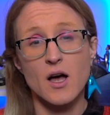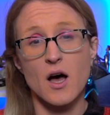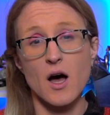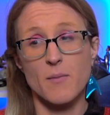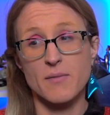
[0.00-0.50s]

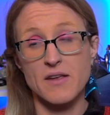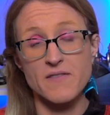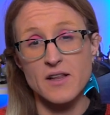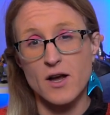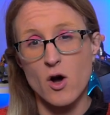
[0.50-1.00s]
And they
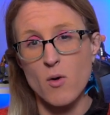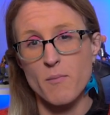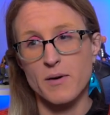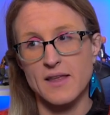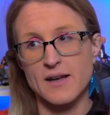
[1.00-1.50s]
feel like
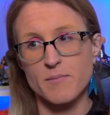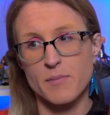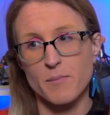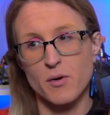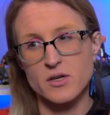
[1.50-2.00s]
home,
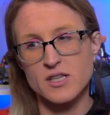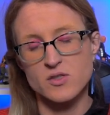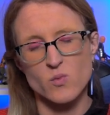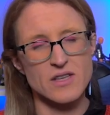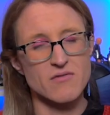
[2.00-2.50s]
but Book
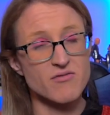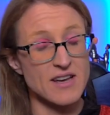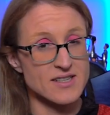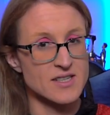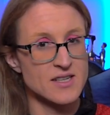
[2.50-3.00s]
doesn't really
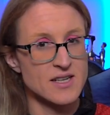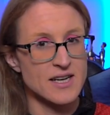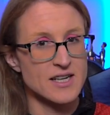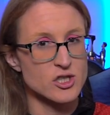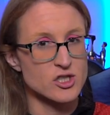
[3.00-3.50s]
fit
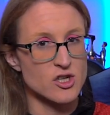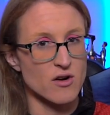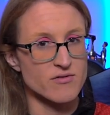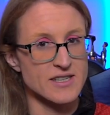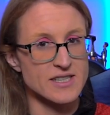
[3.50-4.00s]
into
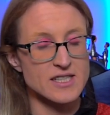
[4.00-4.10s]
Starfleet.